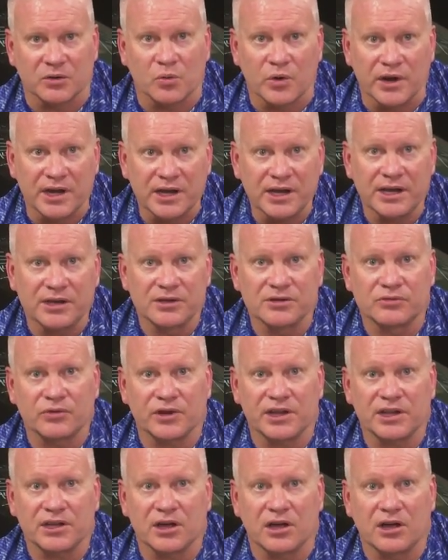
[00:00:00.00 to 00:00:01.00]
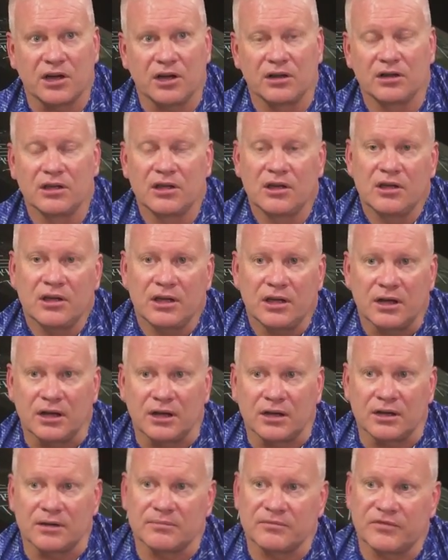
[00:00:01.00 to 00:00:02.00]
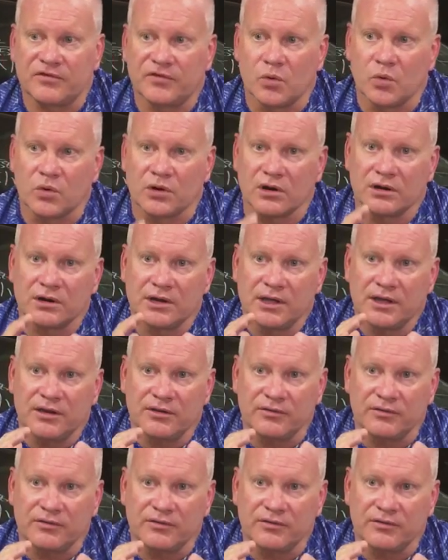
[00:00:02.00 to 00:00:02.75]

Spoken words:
We need to recall for